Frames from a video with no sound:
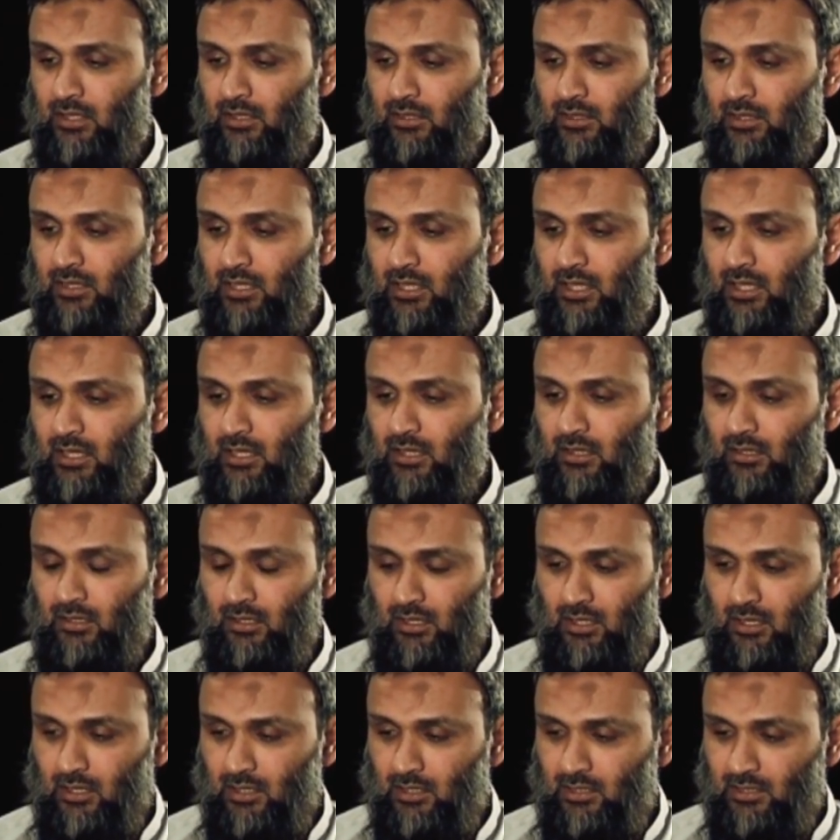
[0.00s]
the
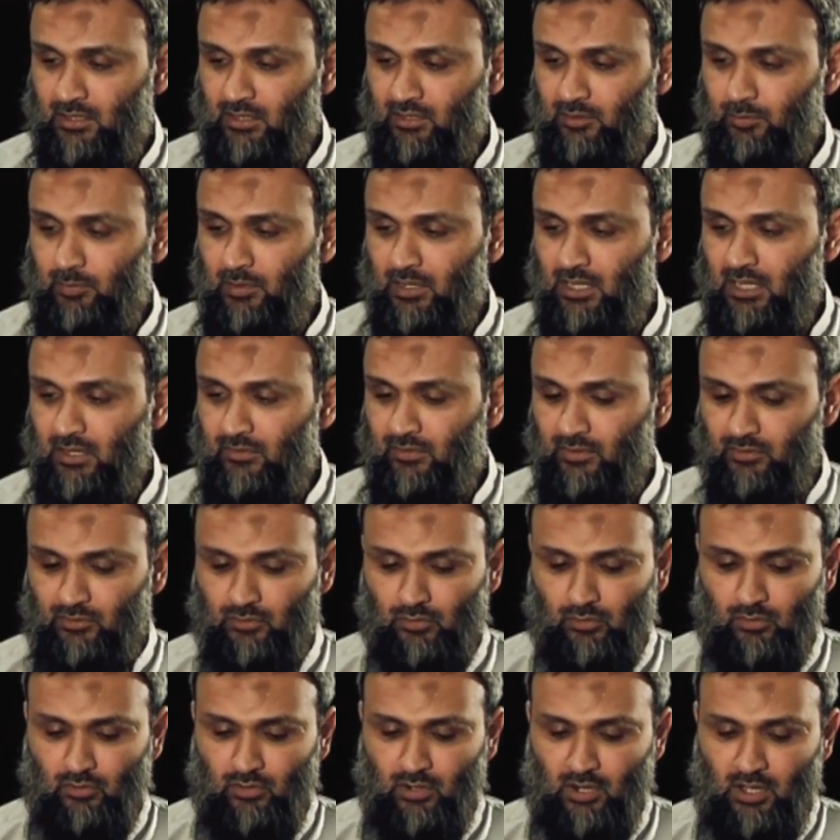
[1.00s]
disbelievers
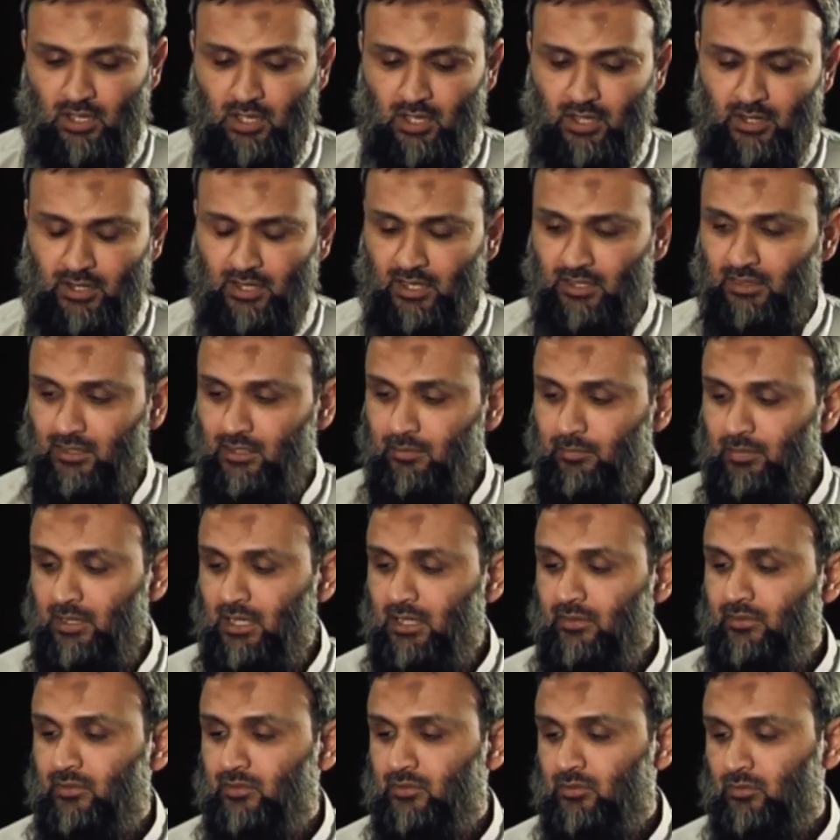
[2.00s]
to Quran and the
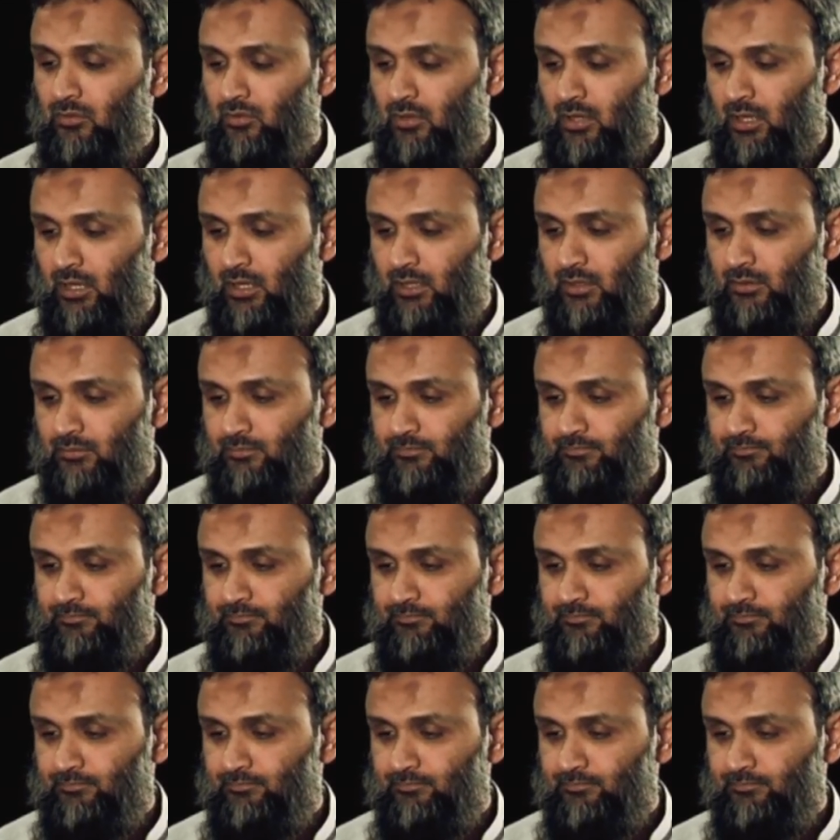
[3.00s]
believers to Quran.